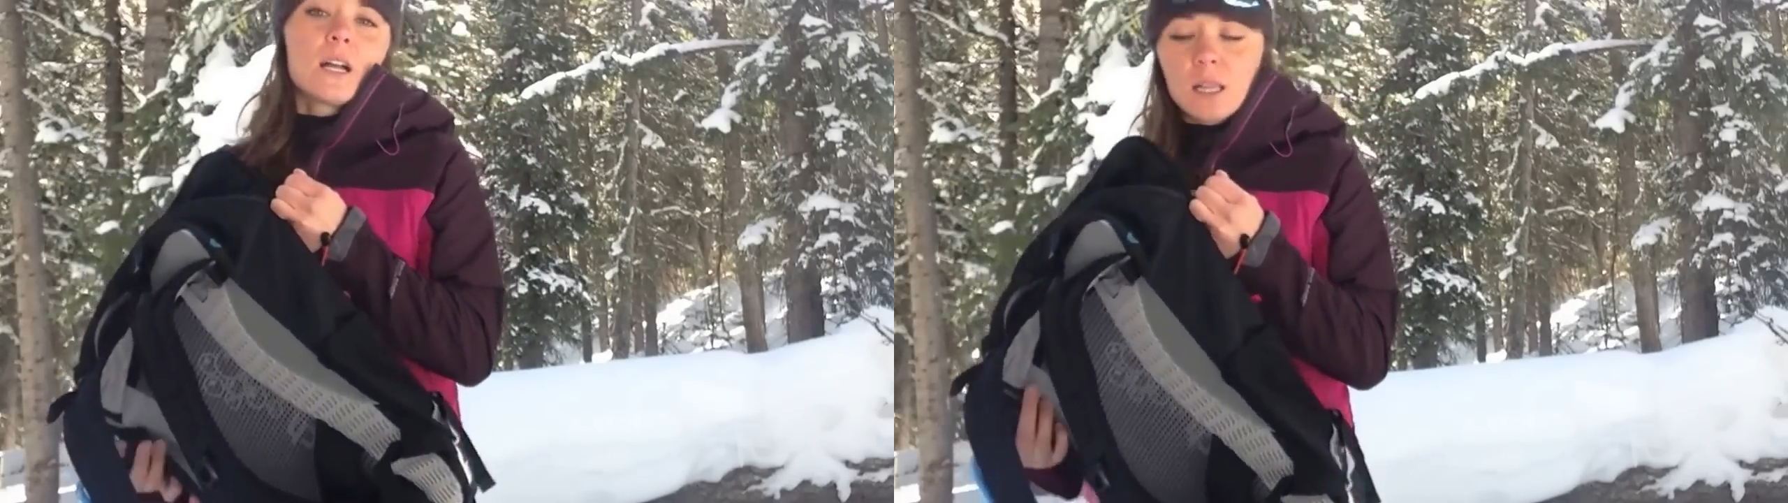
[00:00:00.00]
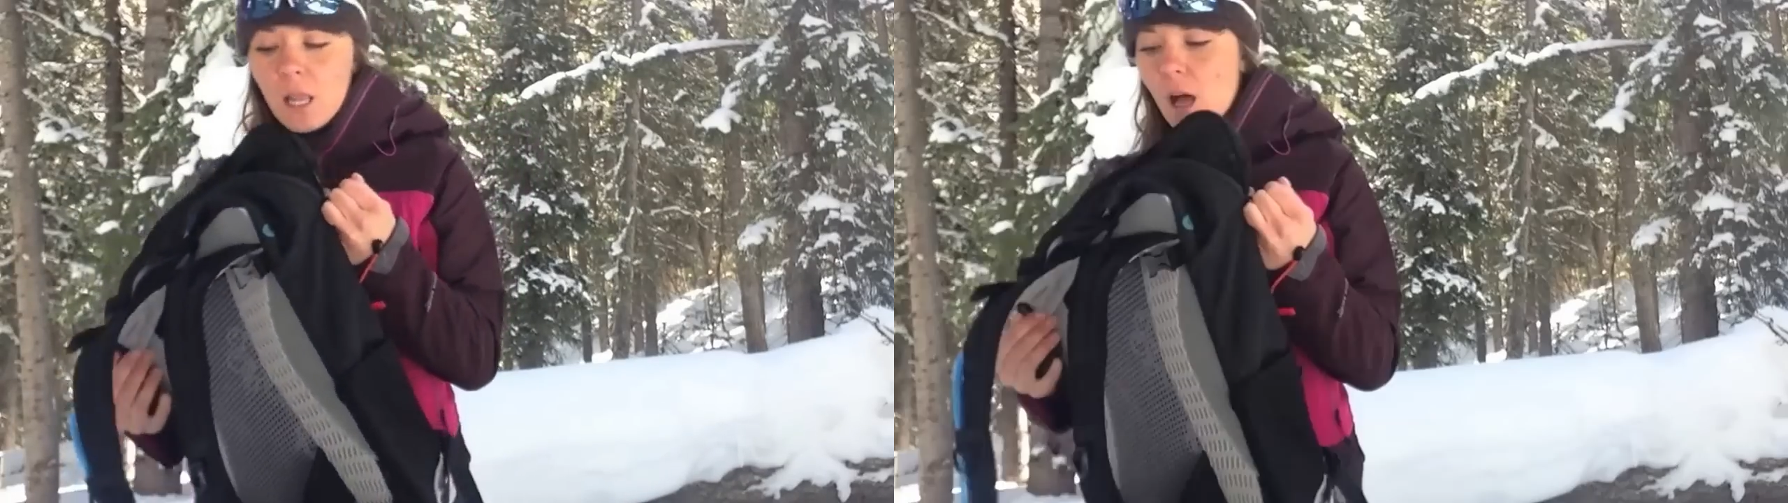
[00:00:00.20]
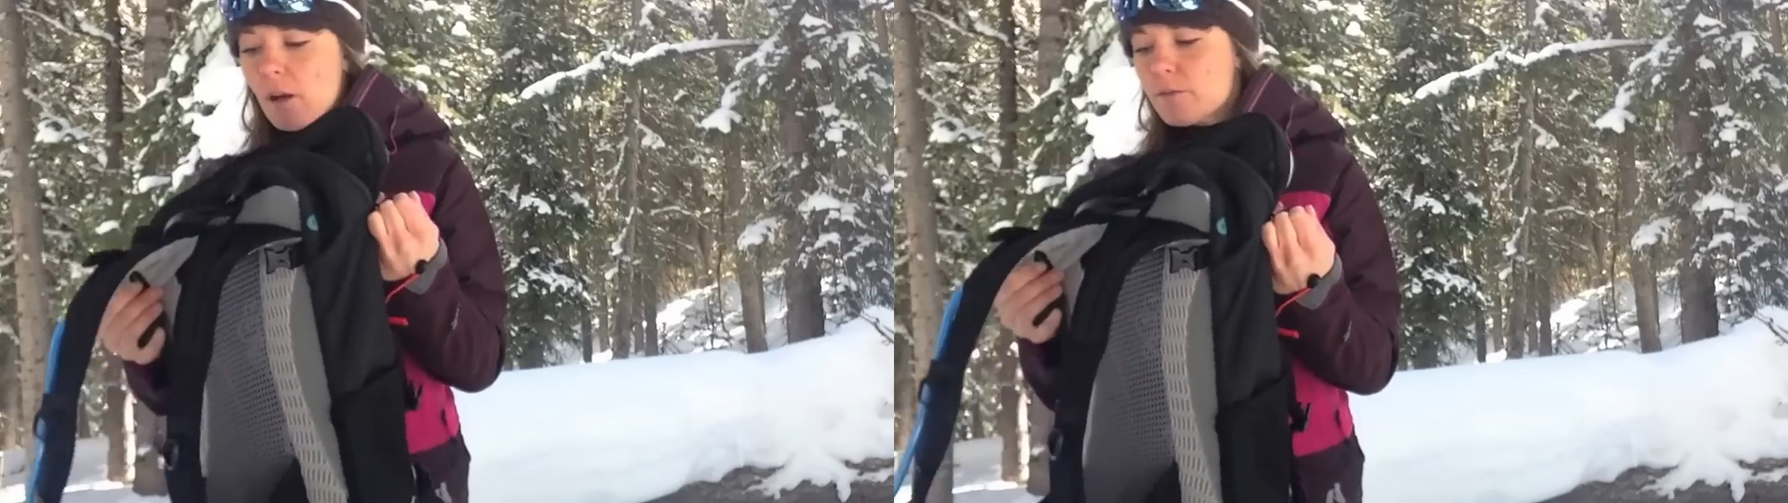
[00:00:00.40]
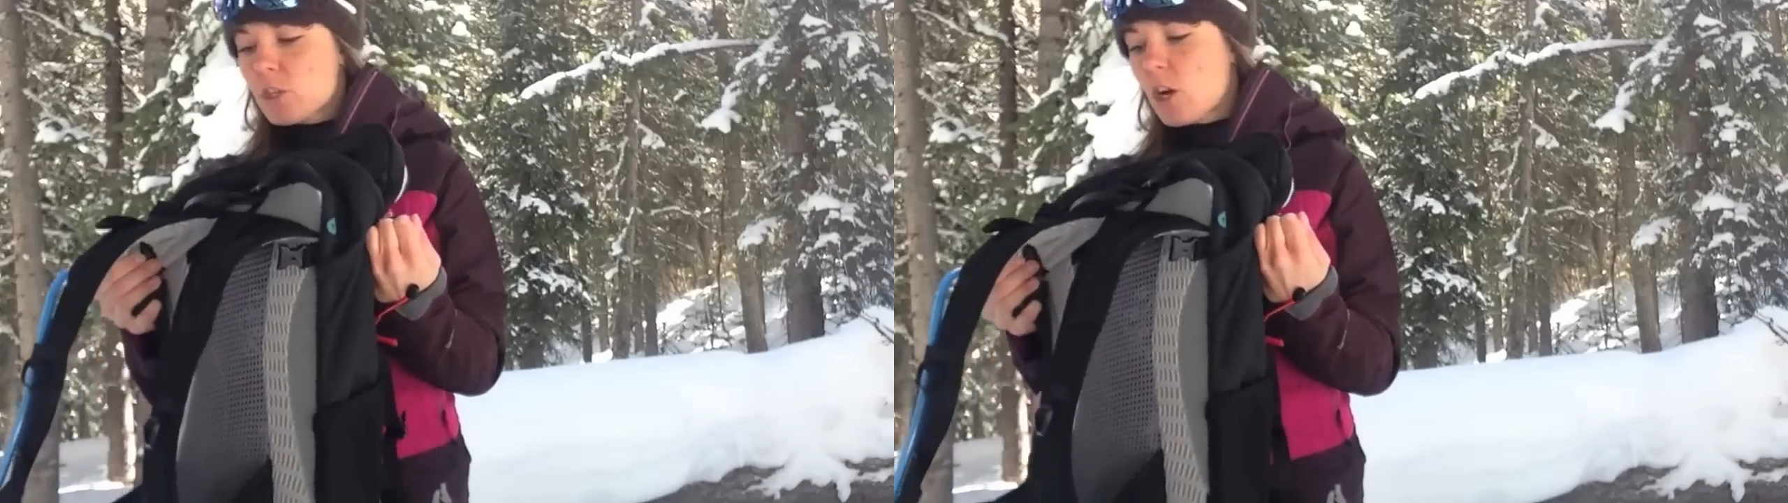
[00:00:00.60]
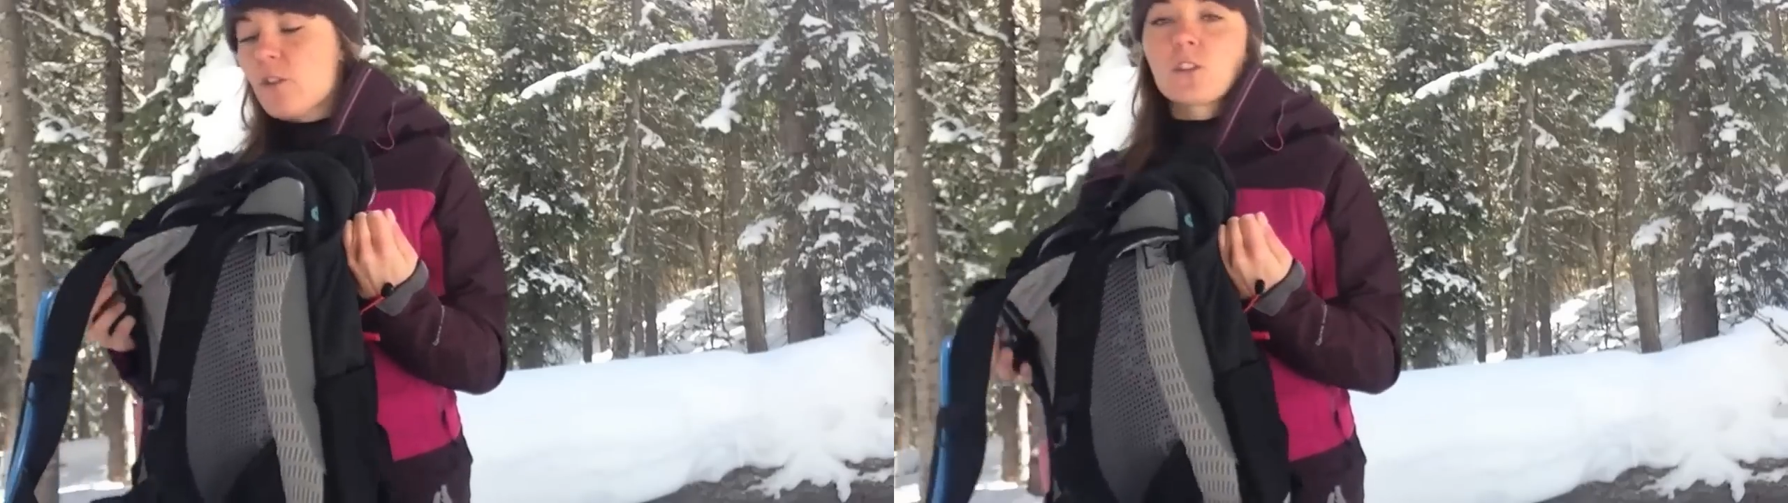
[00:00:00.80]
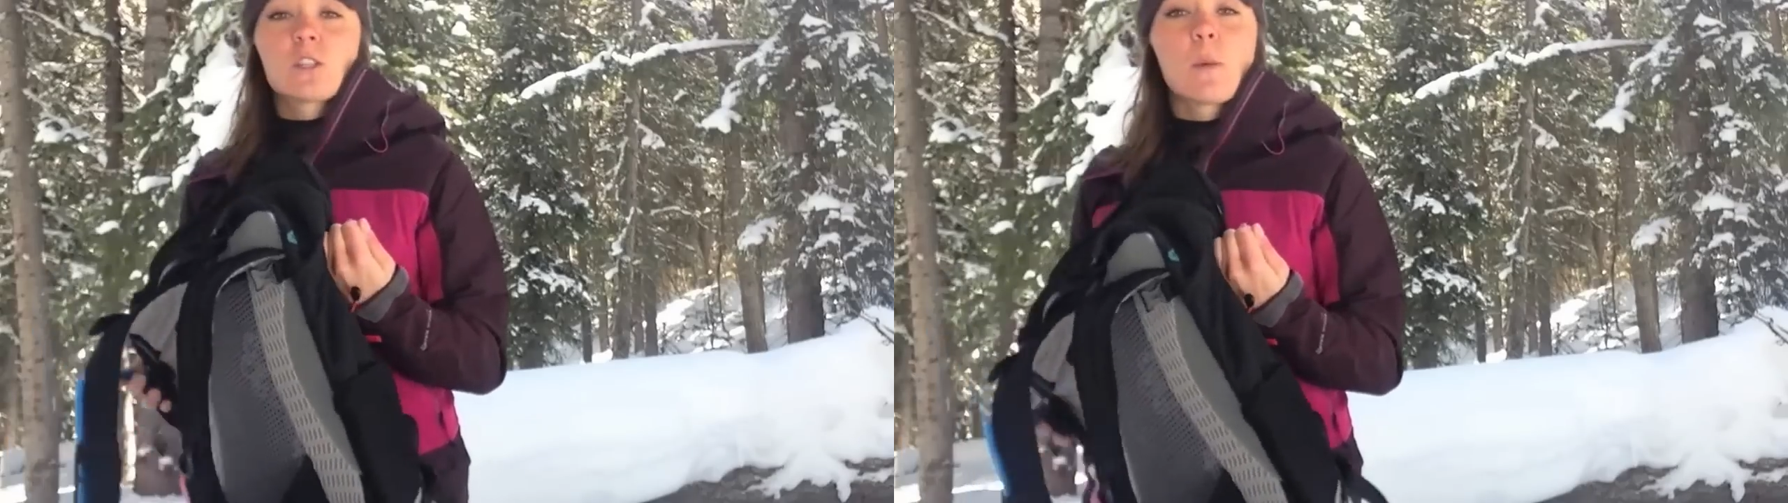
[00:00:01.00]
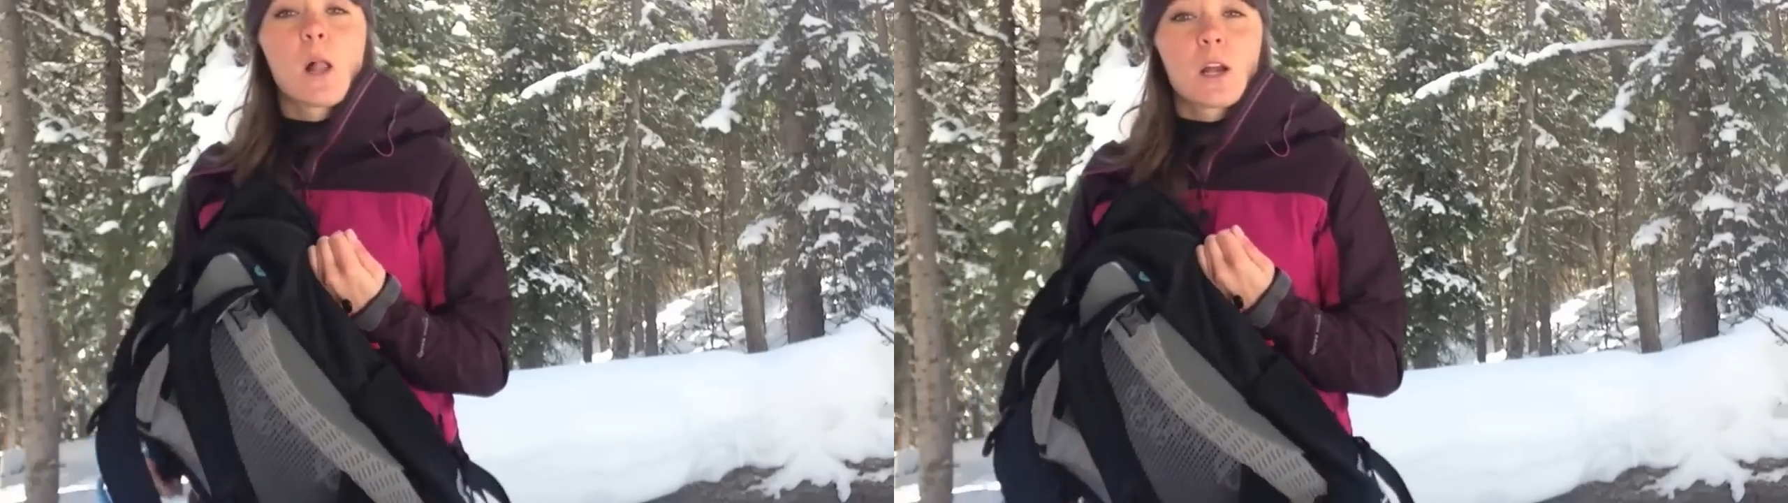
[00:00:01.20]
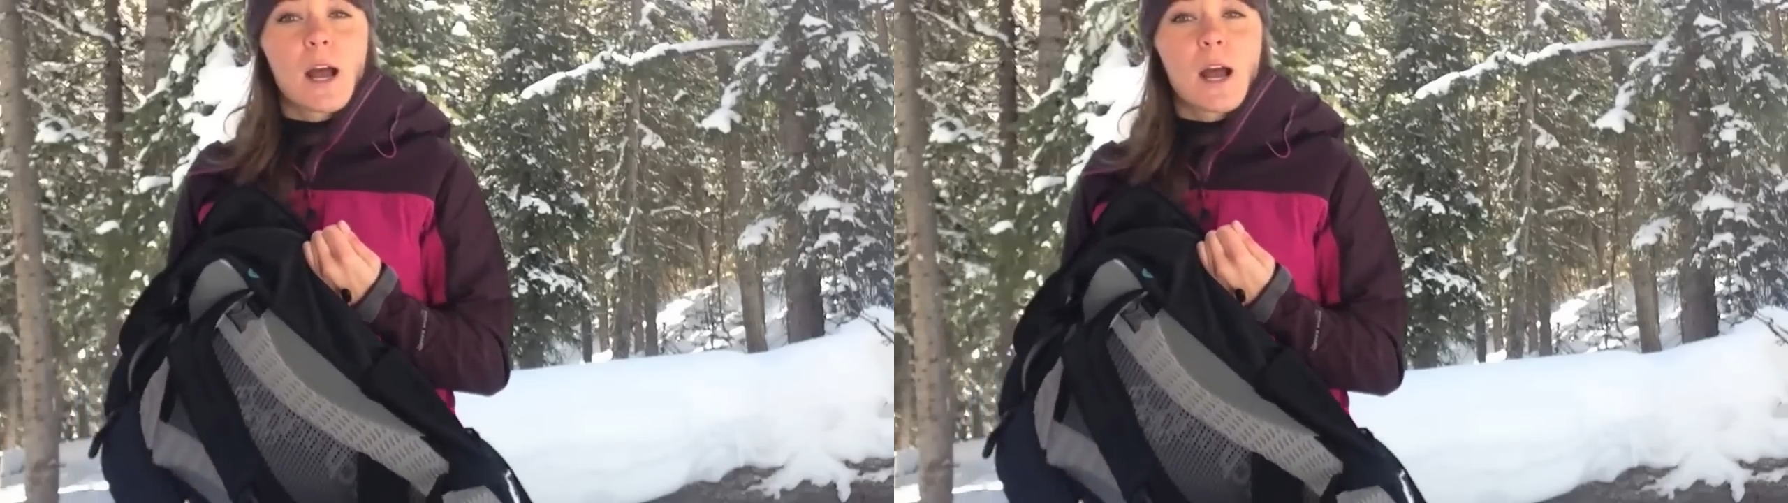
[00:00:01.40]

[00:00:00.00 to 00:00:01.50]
gloves or other smaller